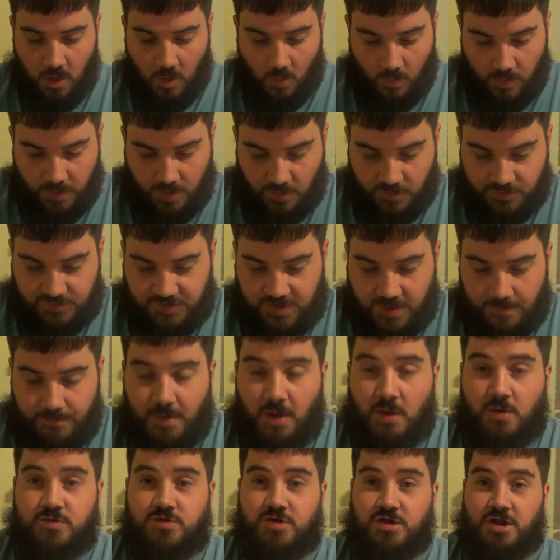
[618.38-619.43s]
We're going to skip
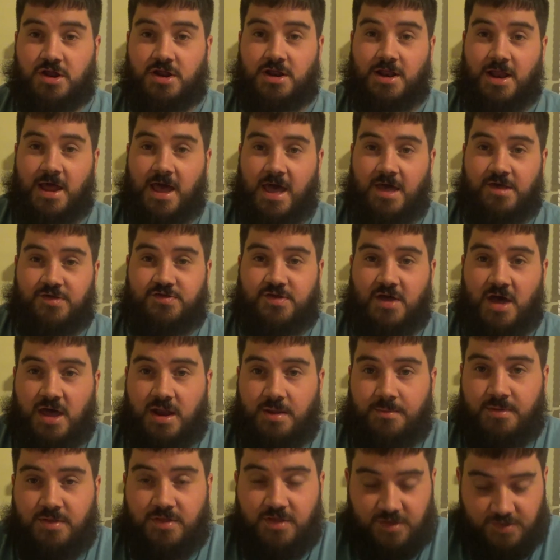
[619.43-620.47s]
on to the last
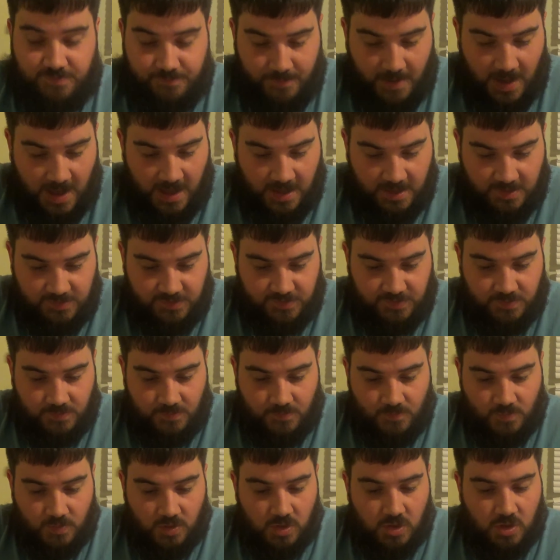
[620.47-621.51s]
item of this box,
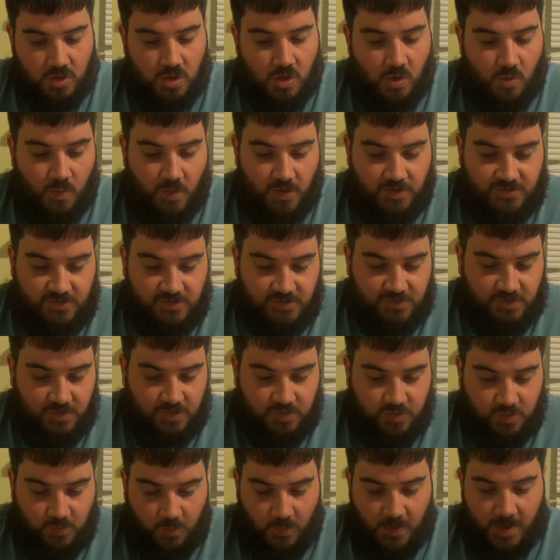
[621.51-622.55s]
which is the
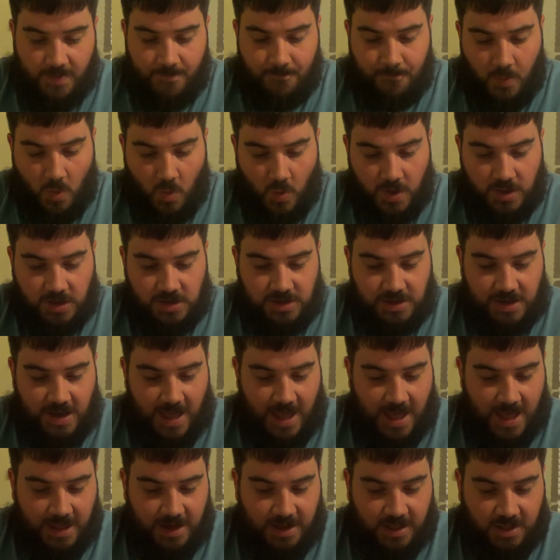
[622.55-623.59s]
3.9
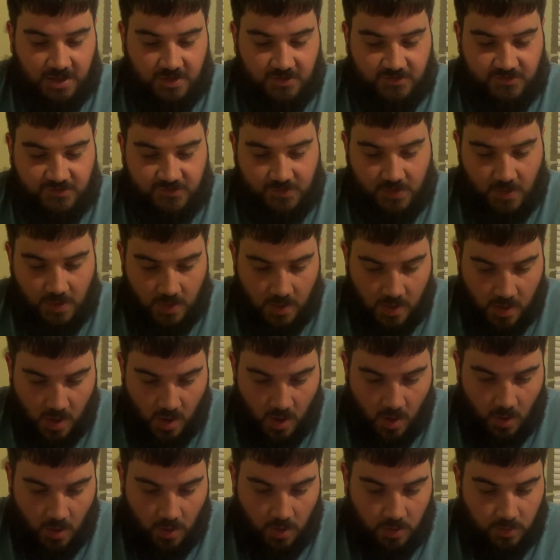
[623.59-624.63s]
inch.
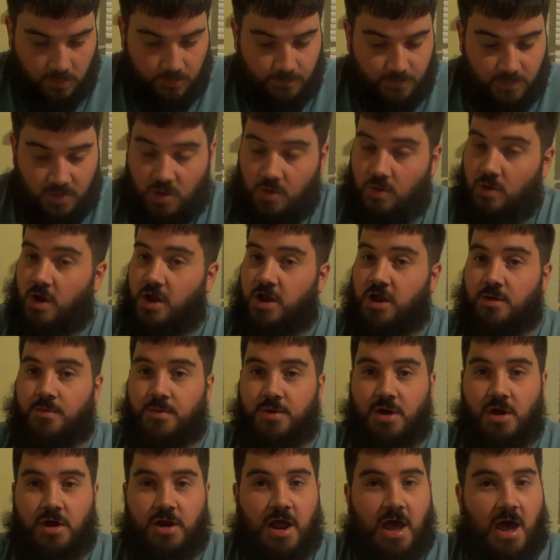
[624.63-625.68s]
All right, here we
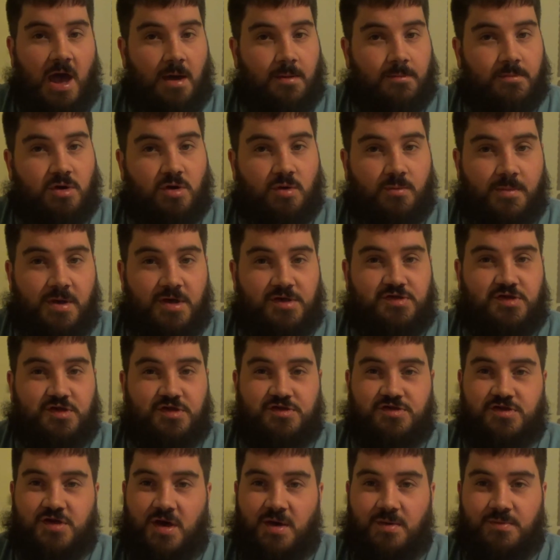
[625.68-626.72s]
go now. I'm going to mess
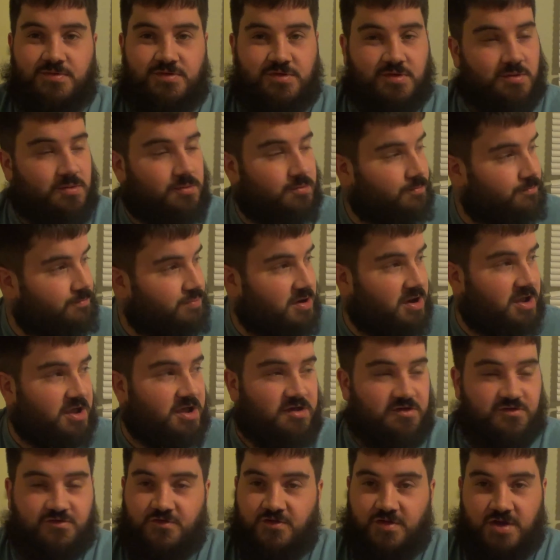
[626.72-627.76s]
this up, so
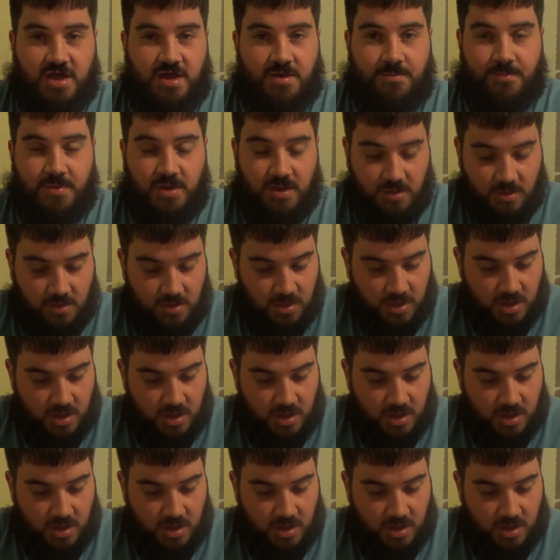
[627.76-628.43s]
please forgive me.